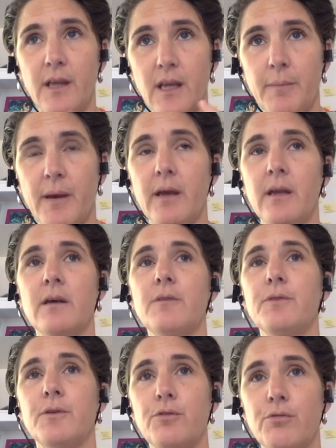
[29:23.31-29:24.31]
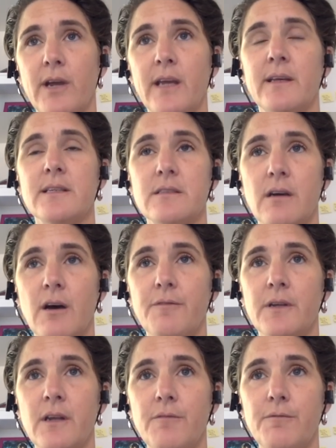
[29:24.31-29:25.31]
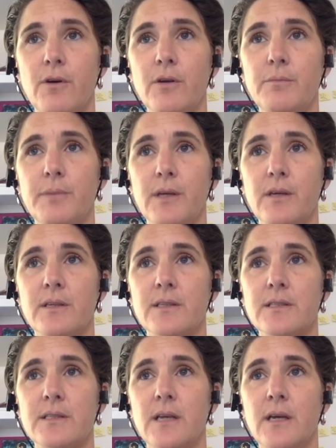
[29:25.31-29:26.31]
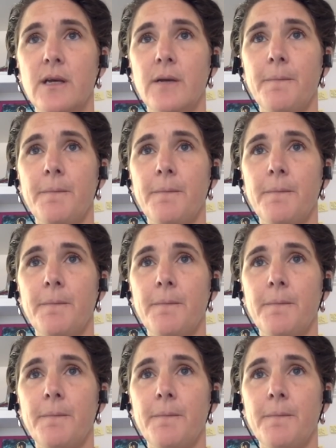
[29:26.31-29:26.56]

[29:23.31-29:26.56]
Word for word: think about enough and train their staff enough on because